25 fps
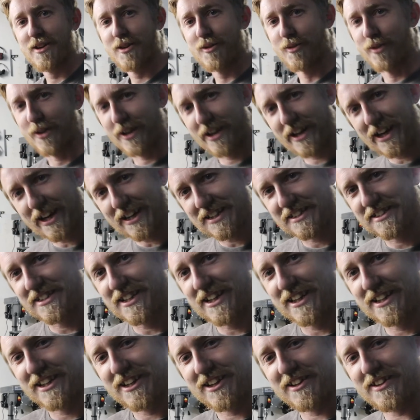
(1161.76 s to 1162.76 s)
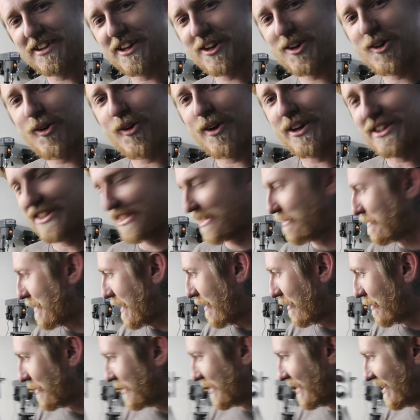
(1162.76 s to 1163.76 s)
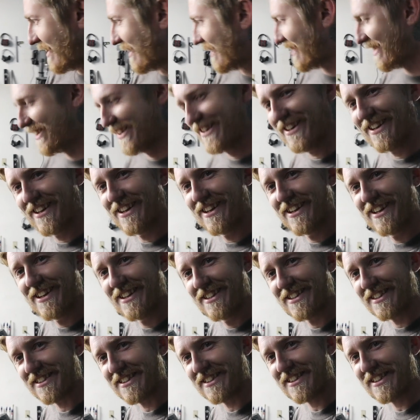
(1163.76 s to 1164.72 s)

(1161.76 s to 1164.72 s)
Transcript: What do you guys think? Do you think Corey's gonna be able to